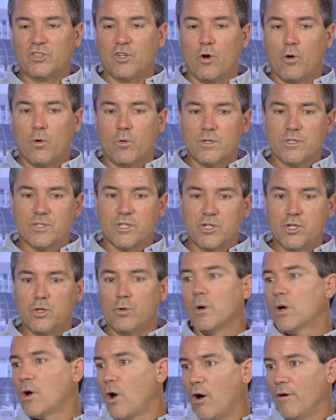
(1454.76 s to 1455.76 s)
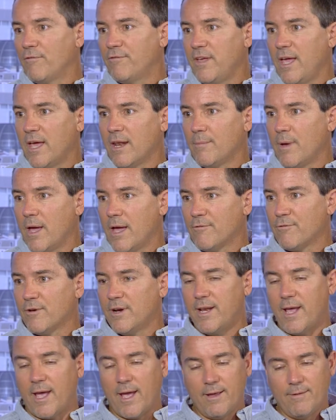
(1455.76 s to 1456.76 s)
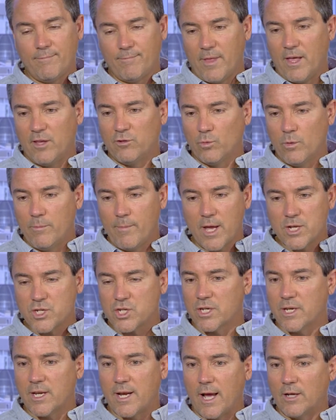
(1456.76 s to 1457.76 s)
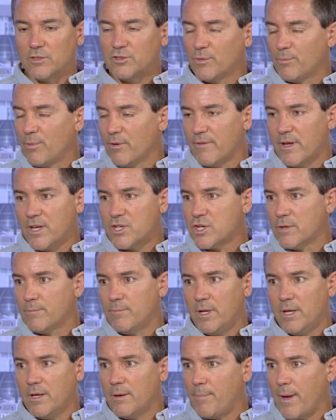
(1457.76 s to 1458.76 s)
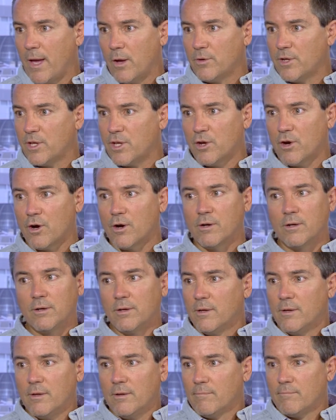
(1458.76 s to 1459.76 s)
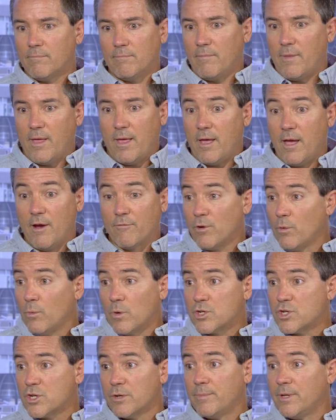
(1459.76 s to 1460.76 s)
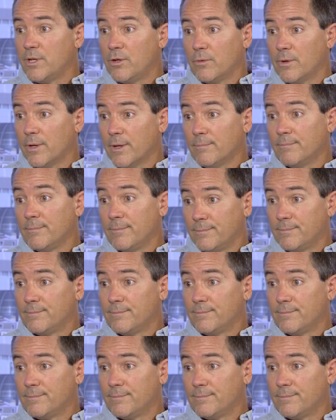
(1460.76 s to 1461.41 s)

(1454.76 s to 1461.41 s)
so to do a coffee enema every day, as we mentioned, an ounce of prevention being a pound of cure, everyone should be doing them.